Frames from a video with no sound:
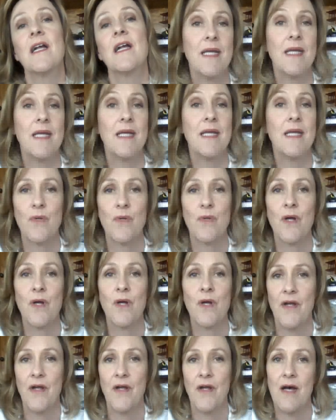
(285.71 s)
biggest door
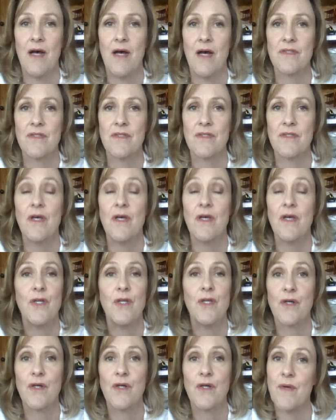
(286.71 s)
on your house,
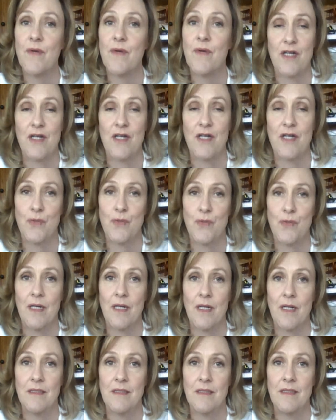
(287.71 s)
your garage door.